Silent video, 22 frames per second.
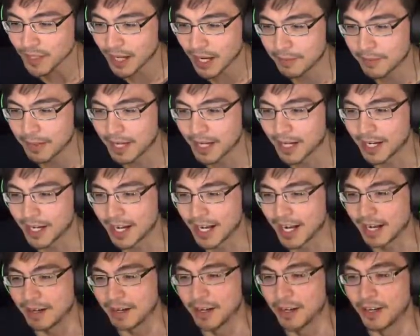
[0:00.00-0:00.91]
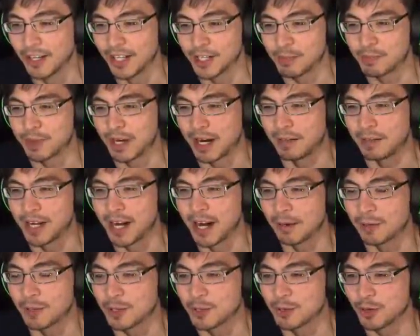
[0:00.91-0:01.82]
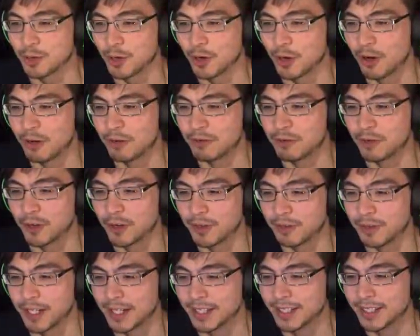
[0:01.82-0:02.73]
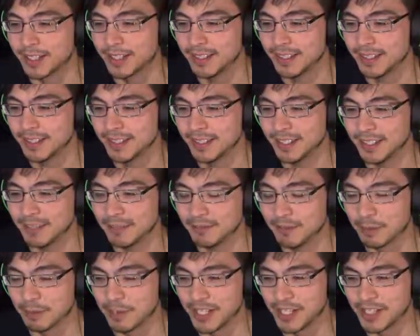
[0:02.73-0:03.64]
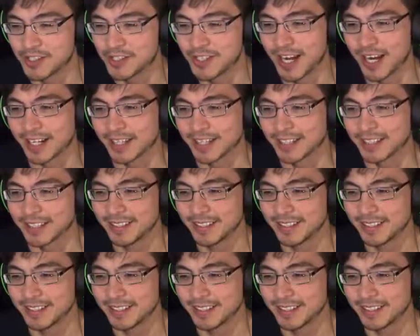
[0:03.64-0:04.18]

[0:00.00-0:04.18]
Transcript: I mean, and I, I know that's probably not what you were going for, but for Pete's sake,